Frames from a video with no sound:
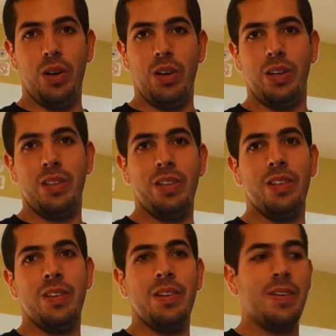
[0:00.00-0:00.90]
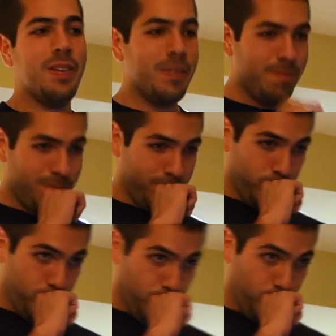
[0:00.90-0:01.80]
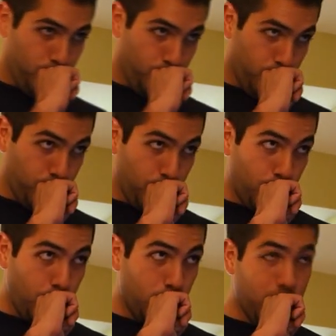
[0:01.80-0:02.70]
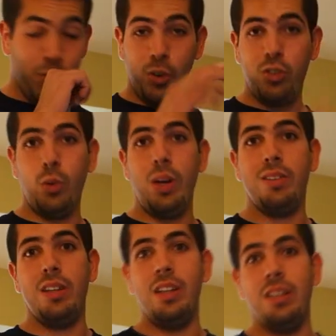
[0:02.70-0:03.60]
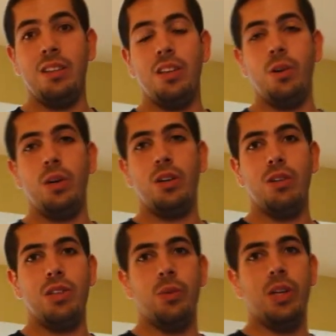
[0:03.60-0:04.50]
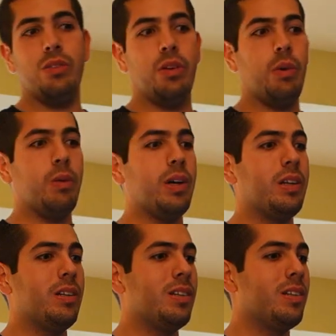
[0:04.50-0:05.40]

thing. It's April and it's raining like crazy and it's freezing the outside. The first two weeks it didn't, though. We could have done whatever we wanted.